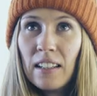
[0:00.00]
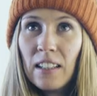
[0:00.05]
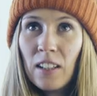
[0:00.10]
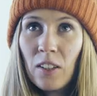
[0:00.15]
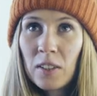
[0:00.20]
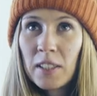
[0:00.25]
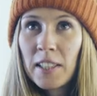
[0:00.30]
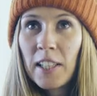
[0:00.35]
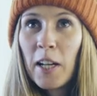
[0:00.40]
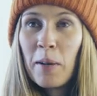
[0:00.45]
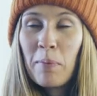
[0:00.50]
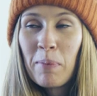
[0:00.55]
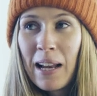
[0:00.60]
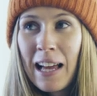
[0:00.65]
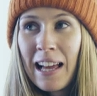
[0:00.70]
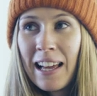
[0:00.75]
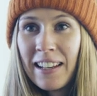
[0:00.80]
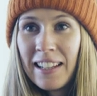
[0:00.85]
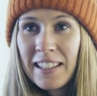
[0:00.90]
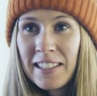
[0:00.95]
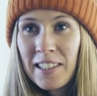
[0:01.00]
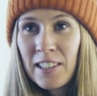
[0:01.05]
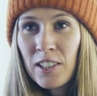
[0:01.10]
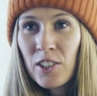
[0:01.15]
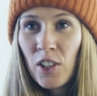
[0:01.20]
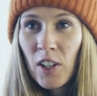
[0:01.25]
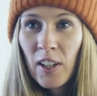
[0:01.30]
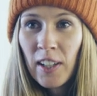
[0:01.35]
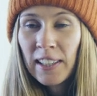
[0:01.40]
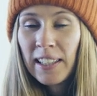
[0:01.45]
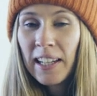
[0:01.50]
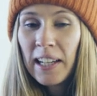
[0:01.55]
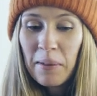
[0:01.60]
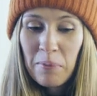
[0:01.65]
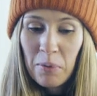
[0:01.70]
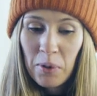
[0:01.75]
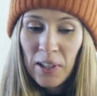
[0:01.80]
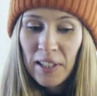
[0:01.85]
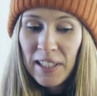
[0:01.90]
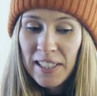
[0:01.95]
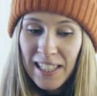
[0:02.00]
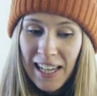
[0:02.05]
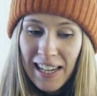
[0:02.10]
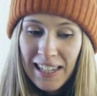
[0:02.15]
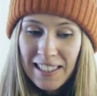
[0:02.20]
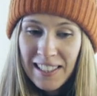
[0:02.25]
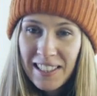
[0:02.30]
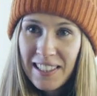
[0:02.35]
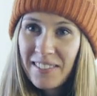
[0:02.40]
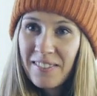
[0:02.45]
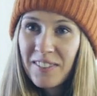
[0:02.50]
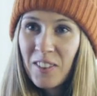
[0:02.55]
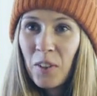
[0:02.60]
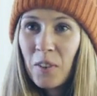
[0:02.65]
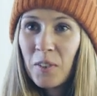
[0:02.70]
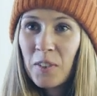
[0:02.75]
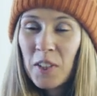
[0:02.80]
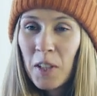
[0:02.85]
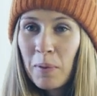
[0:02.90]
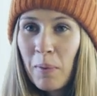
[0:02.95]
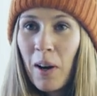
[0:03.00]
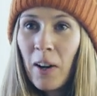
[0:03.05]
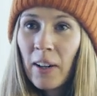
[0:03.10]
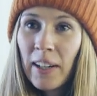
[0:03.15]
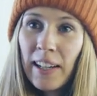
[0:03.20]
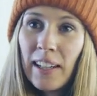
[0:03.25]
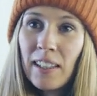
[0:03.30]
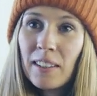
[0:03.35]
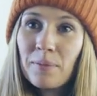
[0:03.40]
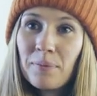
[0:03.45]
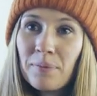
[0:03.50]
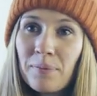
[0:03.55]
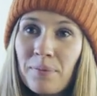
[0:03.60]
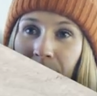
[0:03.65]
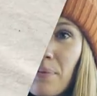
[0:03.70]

Long-term plan is to try and get MarinaTex to the market.